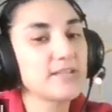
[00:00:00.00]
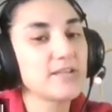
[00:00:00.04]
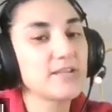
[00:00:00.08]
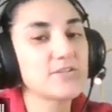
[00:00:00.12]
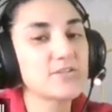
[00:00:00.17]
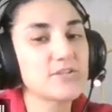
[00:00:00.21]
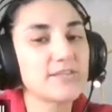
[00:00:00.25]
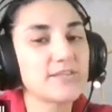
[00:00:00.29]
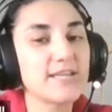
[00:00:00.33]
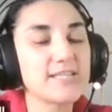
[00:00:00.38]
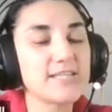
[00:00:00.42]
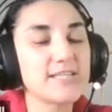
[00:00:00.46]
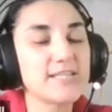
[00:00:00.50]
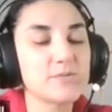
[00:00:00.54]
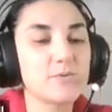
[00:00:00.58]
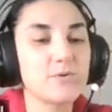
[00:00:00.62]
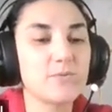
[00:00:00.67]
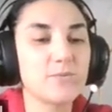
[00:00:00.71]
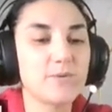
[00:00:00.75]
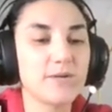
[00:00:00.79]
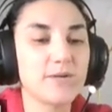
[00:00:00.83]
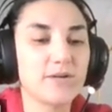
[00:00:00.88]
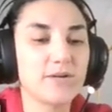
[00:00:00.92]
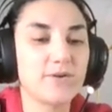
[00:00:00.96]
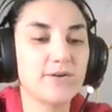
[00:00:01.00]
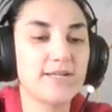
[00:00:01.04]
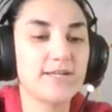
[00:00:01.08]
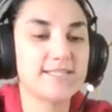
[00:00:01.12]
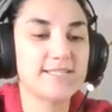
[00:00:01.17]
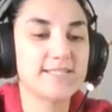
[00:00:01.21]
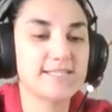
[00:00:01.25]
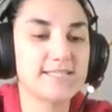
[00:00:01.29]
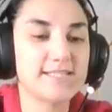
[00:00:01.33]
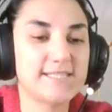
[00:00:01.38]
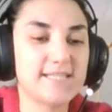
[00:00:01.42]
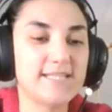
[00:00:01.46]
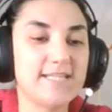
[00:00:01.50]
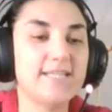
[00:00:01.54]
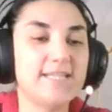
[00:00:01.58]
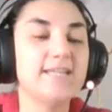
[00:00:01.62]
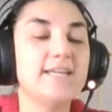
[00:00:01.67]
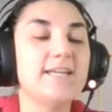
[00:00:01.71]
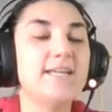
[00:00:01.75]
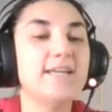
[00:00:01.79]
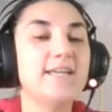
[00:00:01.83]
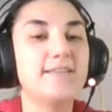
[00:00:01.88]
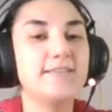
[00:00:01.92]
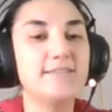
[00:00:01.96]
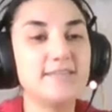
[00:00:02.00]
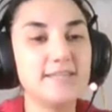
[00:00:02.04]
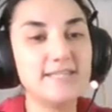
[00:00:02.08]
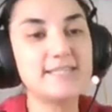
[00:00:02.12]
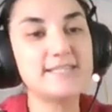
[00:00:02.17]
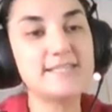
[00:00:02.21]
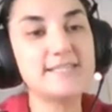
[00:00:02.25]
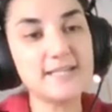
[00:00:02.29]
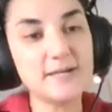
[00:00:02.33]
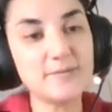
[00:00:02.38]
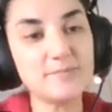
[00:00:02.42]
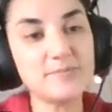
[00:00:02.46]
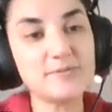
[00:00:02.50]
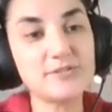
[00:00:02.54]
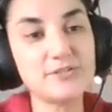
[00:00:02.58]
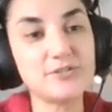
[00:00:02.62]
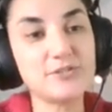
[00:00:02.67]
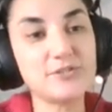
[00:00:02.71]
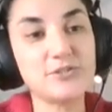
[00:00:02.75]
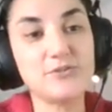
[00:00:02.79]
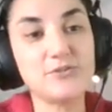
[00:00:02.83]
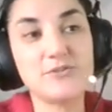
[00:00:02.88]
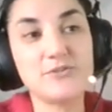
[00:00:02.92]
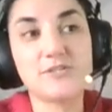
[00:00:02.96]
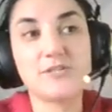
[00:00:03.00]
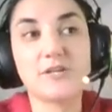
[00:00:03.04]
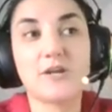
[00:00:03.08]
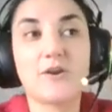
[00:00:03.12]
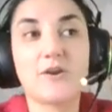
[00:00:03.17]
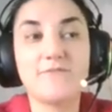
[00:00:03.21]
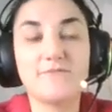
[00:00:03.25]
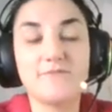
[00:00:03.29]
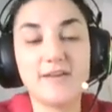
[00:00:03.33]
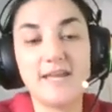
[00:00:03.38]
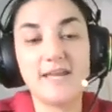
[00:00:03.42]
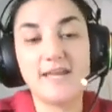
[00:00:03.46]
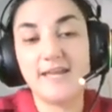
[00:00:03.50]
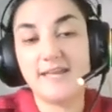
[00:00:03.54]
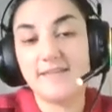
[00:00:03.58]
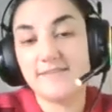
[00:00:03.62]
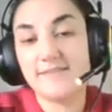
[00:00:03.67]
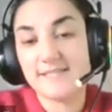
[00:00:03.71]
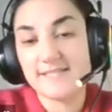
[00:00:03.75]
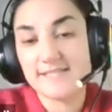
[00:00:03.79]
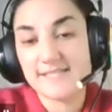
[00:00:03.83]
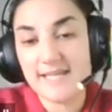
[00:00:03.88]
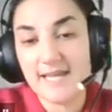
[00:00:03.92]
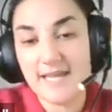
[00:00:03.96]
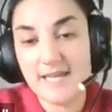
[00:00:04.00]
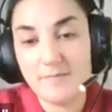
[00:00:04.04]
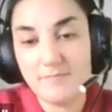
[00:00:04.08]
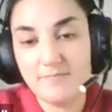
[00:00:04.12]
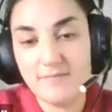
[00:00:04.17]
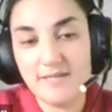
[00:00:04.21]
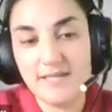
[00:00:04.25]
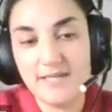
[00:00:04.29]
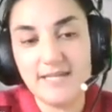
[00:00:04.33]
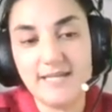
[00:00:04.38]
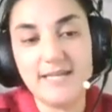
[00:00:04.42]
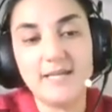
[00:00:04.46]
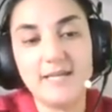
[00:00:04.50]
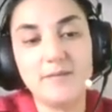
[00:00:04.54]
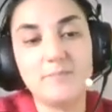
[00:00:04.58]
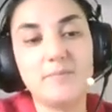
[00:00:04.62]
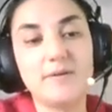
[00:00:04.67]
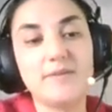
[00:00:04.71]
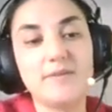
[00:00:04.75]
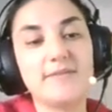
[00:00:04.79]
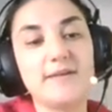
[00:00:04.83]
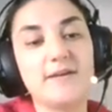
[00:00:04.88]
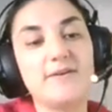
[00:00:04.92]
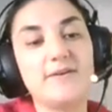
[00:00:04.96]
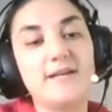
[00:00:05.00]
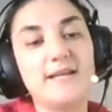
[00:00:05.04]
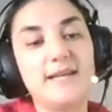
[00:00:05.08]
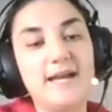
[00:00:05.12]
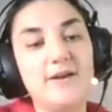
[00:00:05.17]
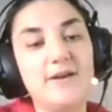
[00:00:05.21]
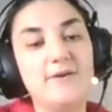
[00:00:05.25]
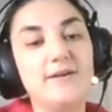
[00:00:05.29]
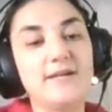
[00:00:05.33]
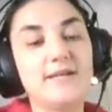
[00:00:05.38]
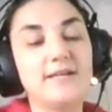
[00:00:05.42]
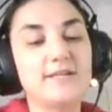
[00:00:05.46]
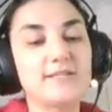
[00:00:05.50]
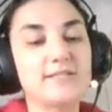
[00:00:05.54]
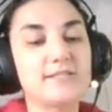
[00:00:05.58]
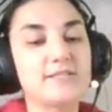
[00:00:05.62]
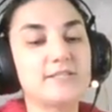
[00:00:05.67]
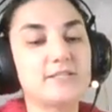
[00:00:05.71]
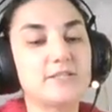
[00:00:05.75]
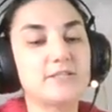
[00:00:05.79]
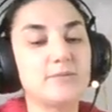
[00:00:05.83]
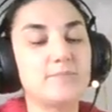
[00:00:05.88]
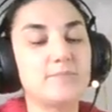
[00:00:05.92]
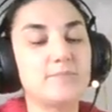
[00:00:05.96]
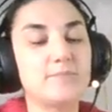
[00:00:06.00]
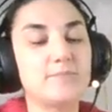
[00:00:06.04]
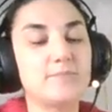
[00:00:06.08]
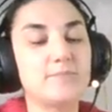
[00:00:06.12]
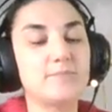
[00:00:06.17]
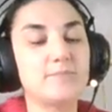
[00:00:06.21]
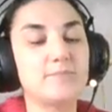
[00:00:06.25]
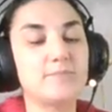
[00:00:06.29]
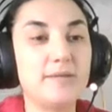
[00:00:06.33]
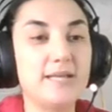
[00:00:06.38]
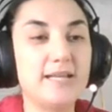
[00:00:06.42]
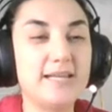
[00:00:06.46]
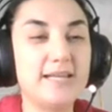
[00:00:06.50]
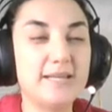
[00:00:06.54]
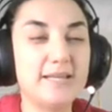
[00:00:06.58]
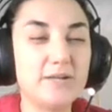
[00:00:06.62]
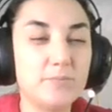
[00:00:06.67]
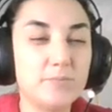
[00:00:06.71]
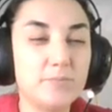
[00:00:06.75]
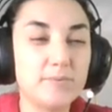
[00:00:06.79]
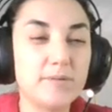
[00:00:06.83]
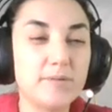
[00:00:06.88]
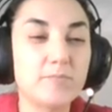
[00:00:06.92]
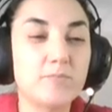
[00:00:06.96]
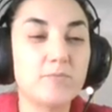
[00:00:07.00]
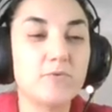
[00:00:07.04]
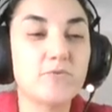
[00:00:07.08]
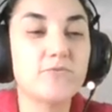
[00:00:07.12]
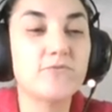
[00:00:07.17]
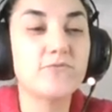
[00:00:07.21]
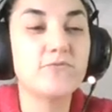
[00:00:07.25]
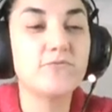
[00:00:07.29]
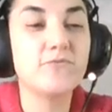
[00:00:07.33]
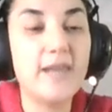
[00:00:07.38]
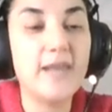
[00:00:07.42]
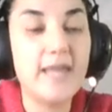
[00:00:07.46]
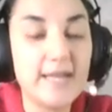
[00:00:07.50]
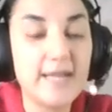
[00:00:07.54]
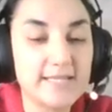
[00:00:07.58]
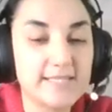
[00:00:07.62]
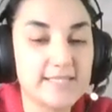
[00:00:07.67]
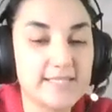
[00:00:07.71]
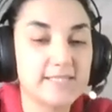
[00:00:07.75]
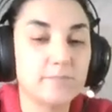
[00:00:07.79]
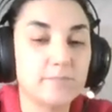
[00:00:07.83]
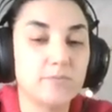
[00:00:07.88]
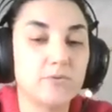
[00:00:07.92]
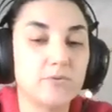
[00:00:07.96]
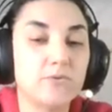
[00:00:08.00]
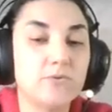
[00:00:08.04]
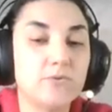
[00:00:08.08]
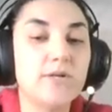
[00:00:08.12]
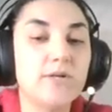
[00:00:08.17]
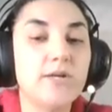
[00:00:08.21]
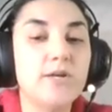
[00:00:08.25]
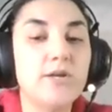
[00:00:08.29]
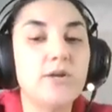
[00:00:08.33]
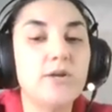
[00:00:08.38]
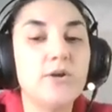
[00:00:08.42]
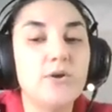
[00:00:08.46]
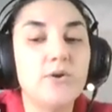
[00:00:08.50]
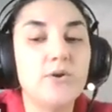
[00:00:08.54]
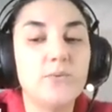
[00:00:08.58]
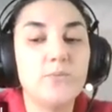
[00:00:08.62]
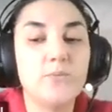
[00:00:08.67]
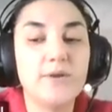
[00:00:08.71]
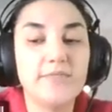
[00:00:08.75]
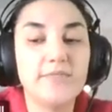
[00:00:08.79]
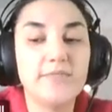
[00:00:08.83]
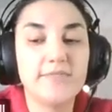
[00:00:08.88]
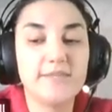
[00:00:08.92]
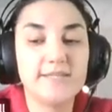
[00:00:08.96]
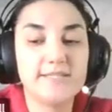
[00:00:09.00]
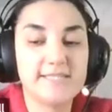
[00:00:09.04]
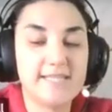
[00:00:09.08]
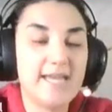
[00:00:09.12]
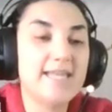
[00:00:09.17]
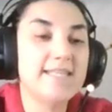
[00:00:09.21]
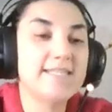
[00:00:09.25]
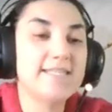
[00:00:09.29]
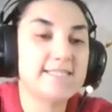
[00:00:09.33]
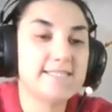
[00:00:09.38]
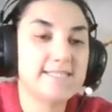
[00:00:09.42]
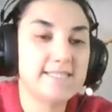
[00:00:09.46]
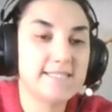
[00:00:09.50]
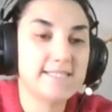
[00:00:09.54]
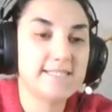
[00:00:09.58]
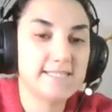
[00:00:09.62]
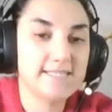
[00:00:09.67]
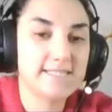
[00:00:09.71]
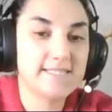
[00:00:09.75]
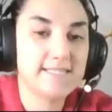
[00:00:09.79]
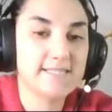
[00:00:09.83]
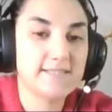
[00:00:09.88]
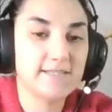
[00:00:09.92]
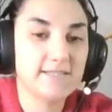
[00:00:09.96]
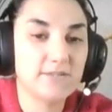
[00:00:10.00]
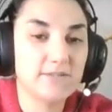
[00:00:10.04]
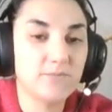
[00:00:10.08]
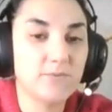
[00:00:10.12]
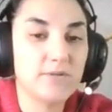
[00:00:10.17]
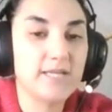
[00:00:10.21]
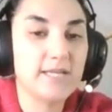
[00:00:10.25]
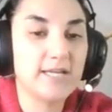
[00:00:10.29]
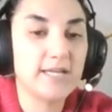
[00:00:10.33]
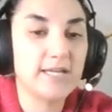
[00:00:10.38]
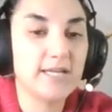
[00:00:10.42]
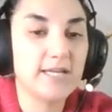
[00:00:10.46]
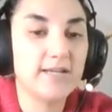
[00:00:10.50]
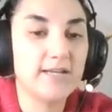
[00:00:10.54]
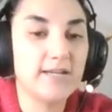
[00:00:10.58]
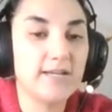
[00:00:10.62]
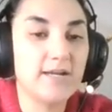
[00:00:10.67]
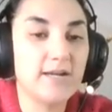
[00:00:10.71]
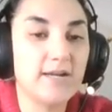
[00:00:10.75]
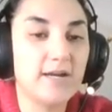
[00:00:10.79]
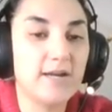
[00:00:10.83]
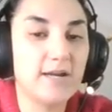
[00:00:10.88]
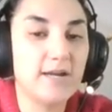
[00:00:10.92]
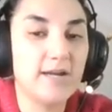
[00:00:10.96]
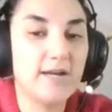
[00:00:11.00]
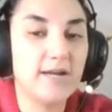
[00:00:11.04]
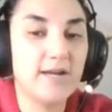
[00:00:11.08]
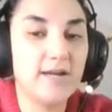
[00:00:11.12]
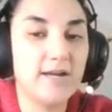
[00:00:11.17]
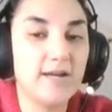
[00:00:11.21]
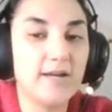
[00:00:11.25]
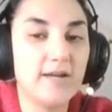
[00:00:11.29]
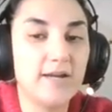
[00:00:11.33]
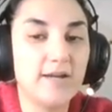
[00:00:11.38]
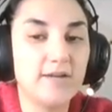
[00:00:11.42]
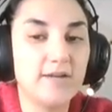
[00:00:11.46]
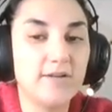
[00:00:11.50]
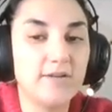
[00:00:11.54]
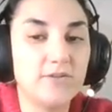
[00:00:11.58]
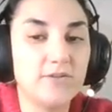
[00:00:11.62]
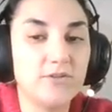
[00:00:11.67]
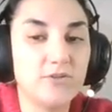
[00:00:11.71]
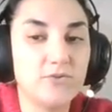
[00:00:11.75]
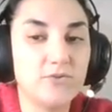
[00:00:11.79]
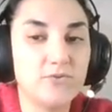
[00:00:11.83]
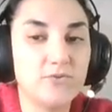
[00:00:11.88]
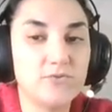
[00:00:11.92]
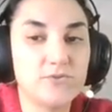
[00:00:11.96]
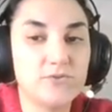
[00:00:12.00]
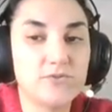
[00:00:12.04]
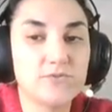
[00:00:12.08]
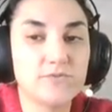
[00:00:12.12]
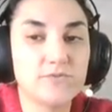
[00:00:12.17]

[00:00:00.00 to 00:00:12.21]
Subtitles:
So that's what we're going to see. These substitutes are conveying the same meaning, but they're allowing us to maybe be a little bit more flexible with the tenses that we can use,